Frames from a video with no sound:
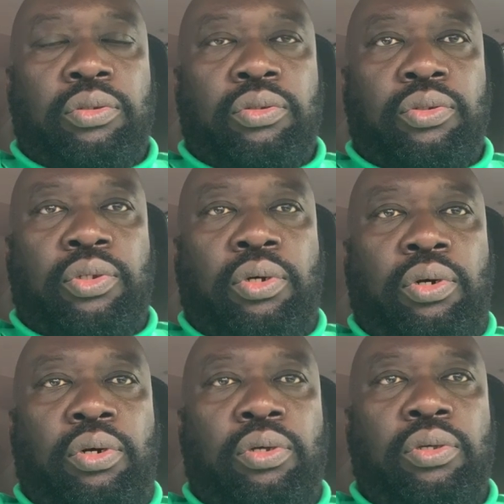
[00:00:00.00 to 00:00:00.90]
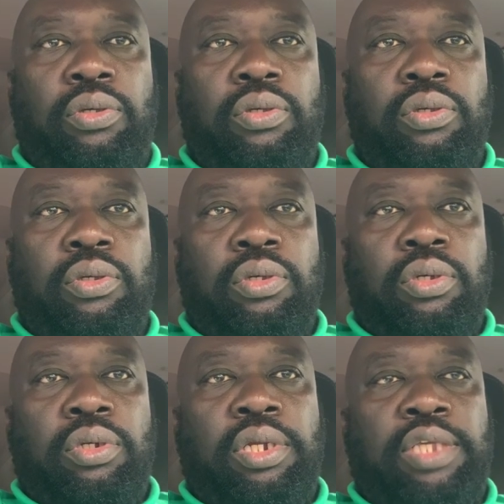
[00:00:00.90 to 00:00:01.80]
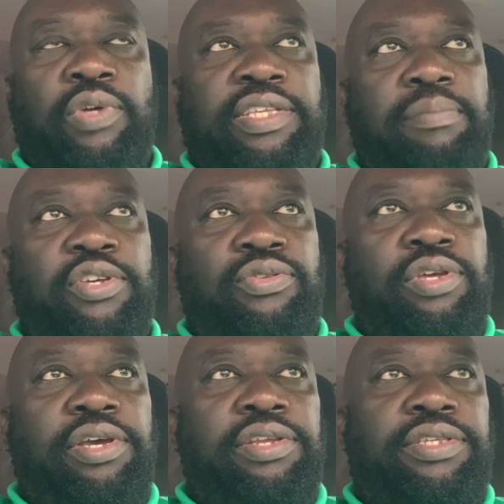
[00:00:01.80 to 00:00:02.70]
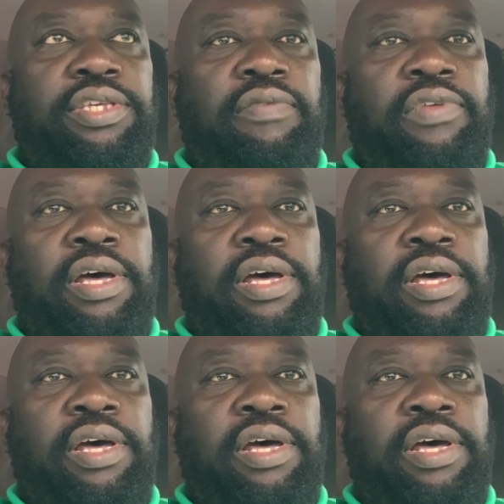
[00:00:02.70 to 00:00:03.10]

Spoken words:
So that's what I'm just doing here this evening.